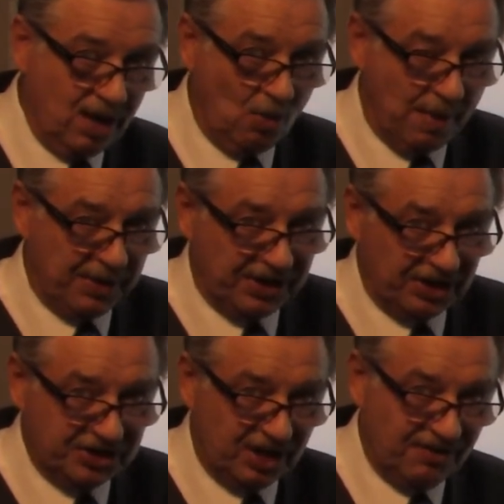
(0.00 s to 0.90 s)

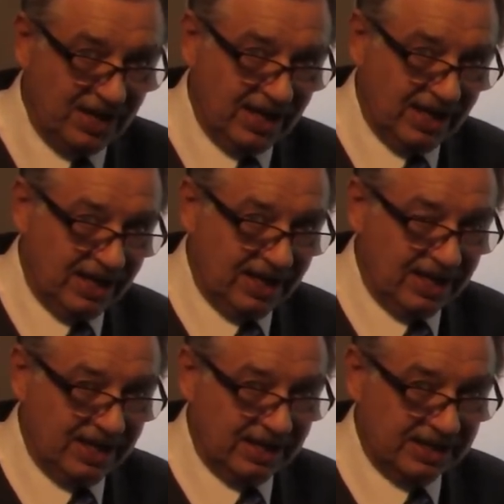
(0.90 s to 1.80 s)
repetition of
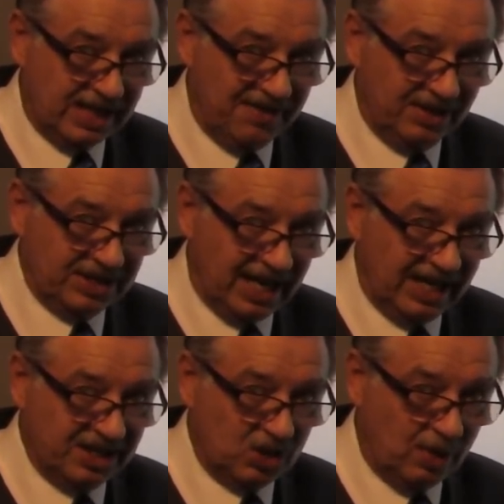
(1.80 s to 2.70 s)
7s,
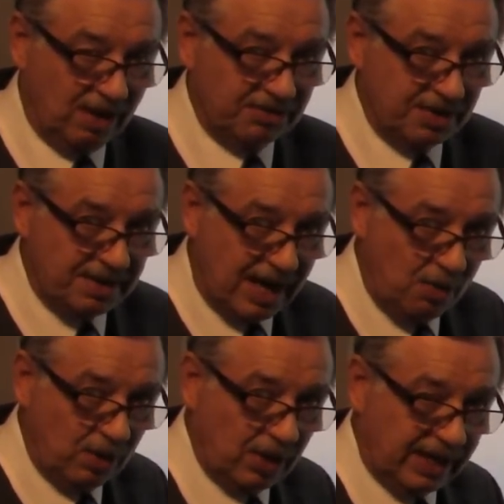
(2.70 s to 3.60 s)
10s, and 12s.
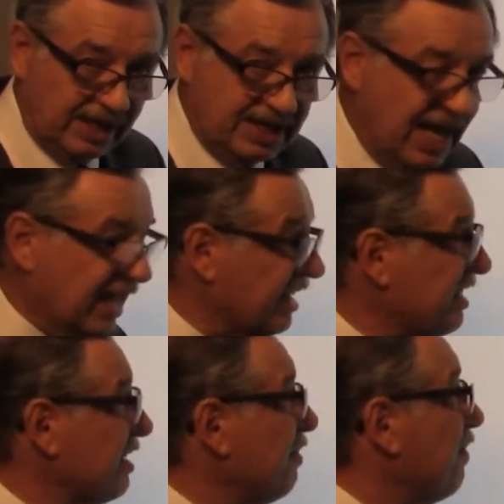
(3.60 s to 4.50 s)
Now we'll look at
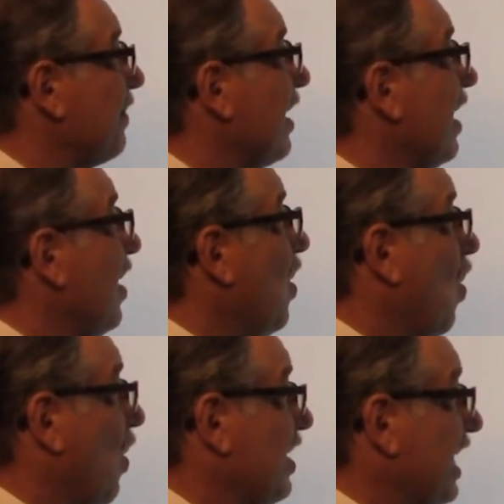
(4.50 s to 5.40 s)
10s,
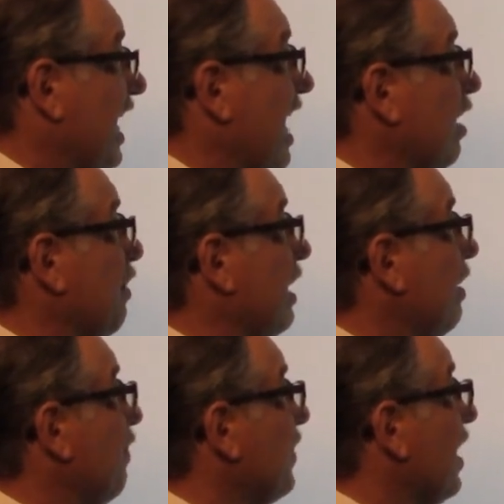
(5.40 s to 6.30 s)
or
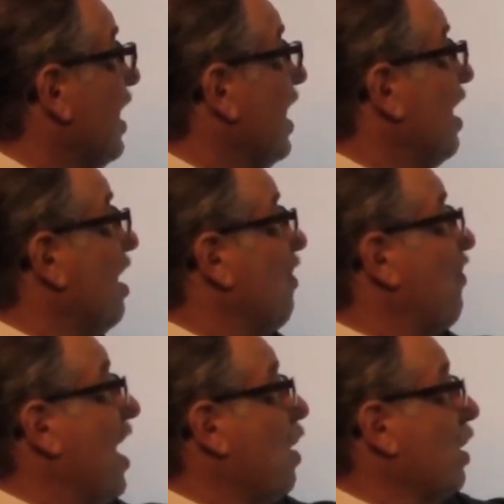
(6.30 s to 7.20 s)
decatometer.
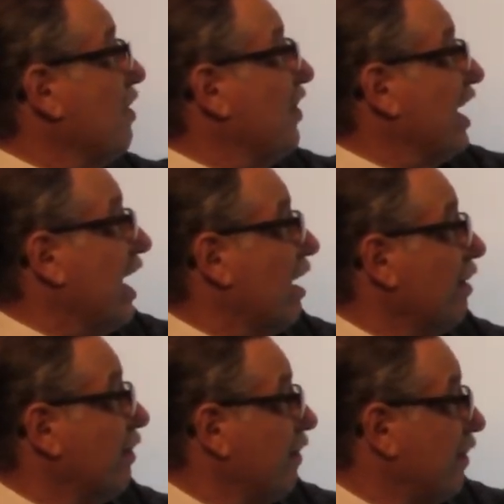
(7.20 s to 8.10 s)
Fowl of the
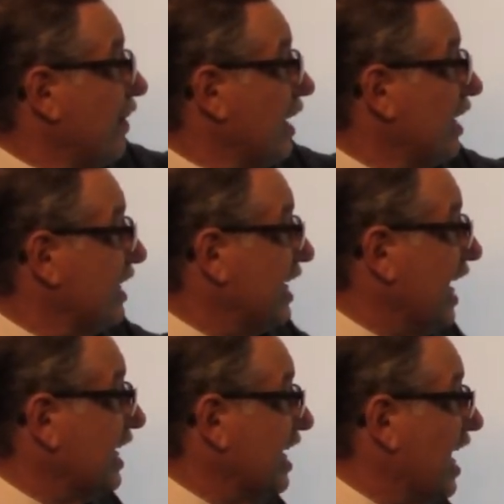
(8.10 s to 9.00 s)
air,
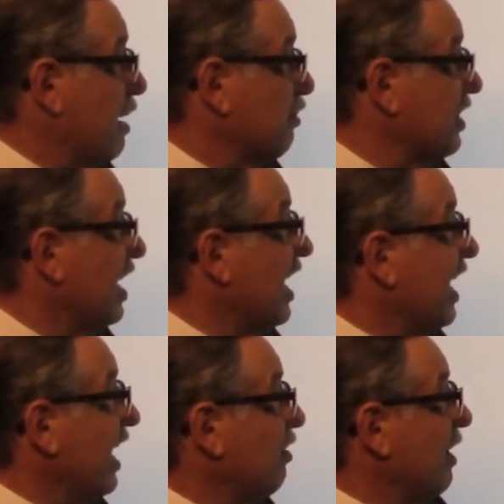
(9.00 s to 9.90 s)
10 times.
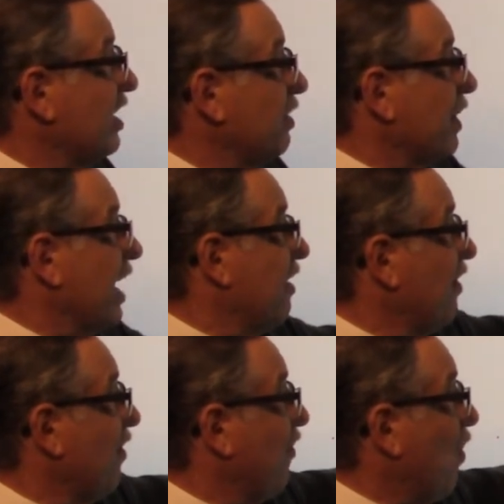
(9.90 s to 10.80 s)
Interesting, we
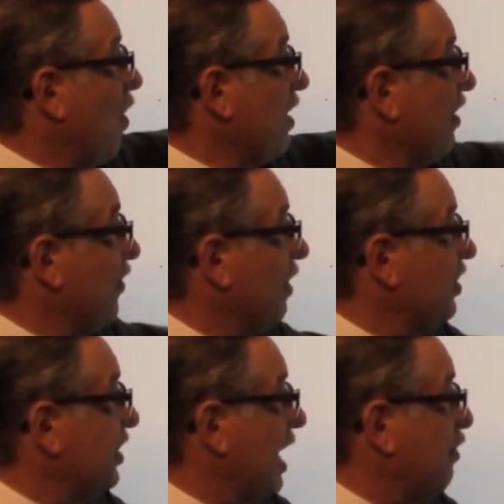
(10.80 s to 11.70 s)
have 4 in the
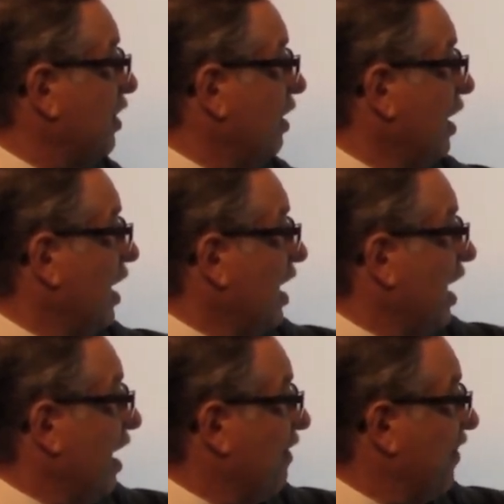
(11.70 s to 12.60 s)
first chapter,
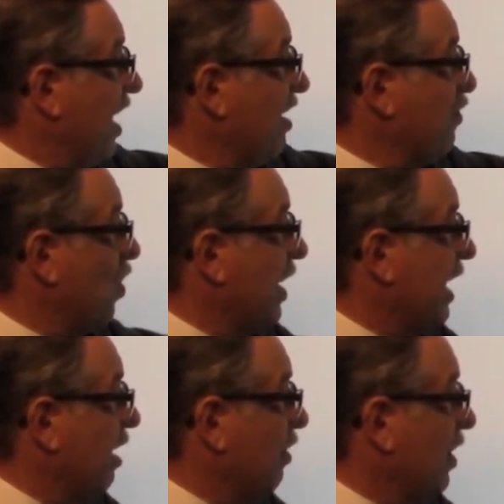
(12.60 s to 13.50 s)
and 5 more
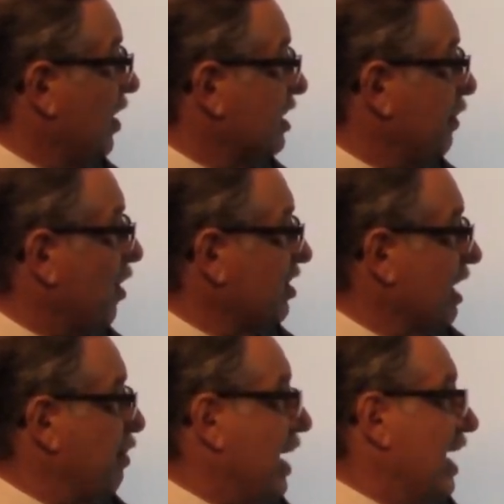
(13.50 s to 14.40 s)
here,
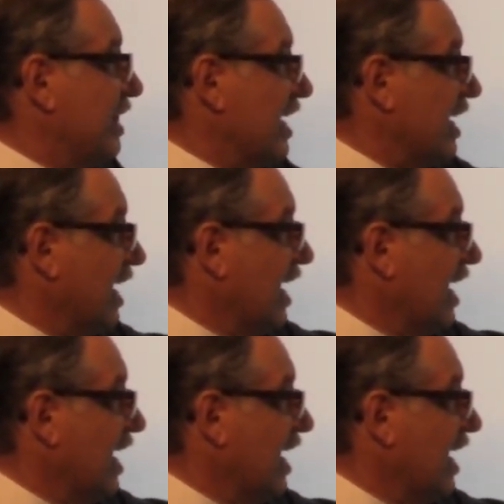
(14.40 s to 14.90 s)
supposedly by the